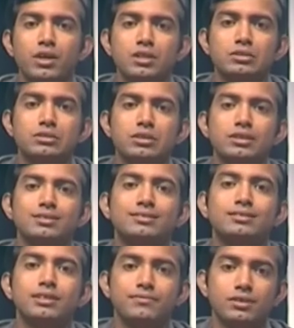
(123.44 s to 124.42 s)
waste
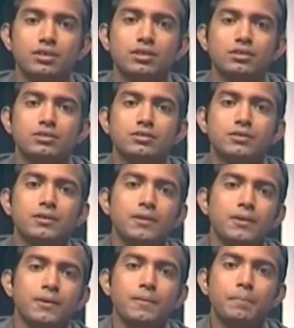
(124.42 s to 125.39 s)
is difficult.
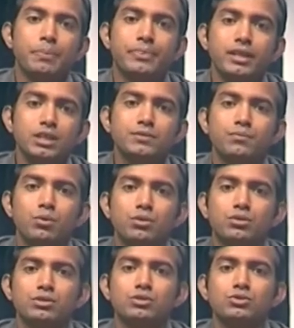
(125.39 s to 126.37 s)
This
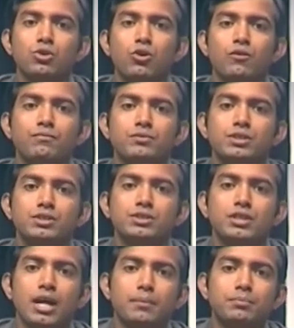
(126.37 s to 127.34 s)
focus of this
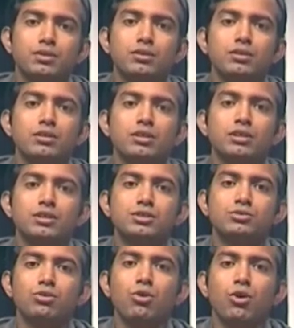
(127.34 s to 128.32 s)
chapter
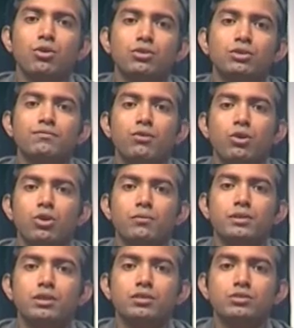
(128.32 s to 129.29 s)
is on the
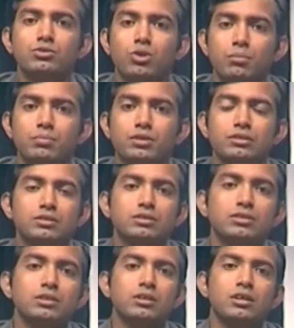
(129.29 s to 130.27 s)
following
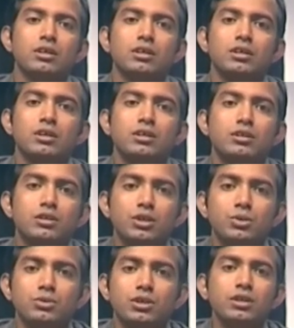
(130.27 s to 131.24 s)
topics,
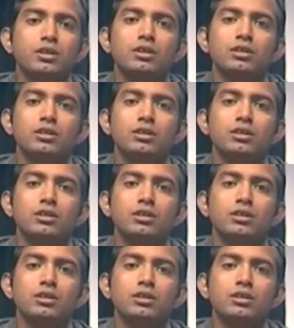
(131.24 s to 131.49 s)
including